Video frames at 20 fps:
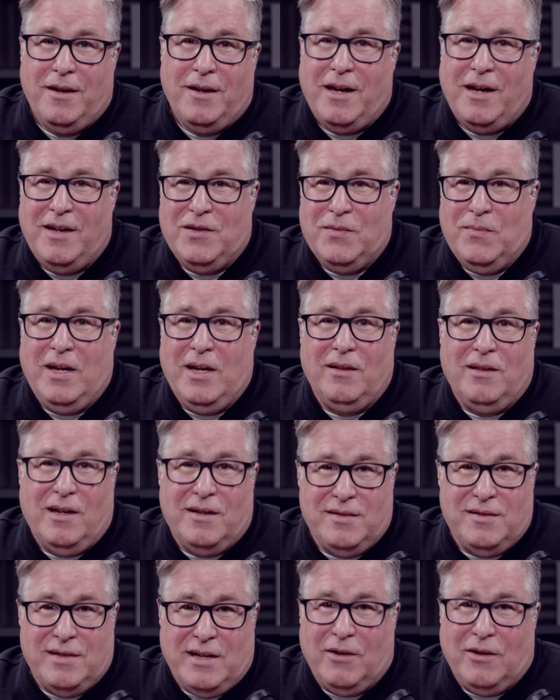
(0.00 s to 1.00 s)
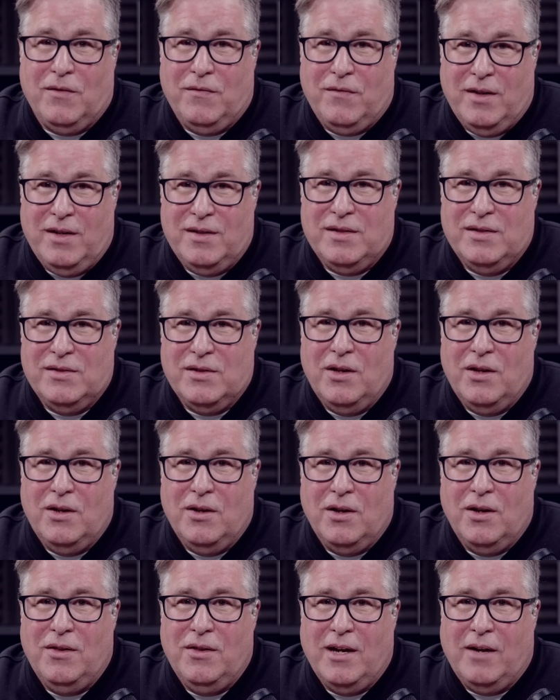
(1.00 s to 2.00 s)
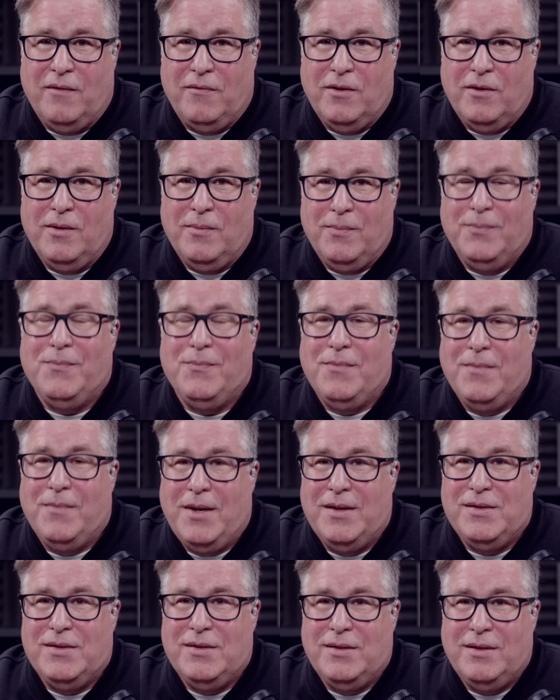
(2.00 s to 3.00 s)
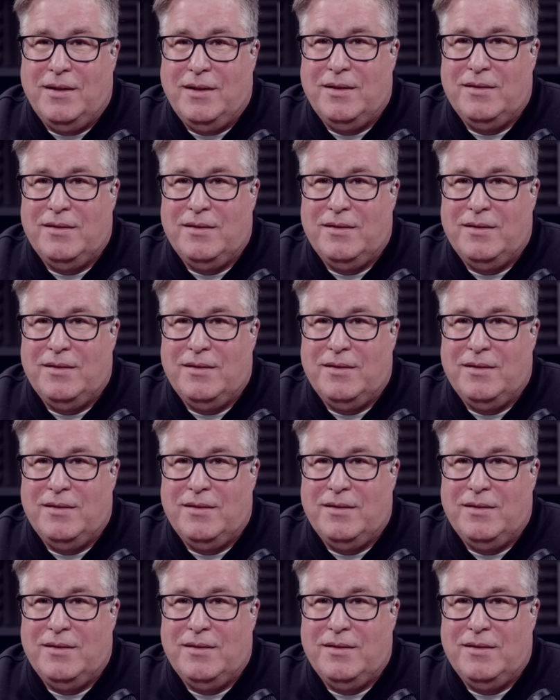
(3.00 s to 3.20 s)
had to make less sacrifices on that front, as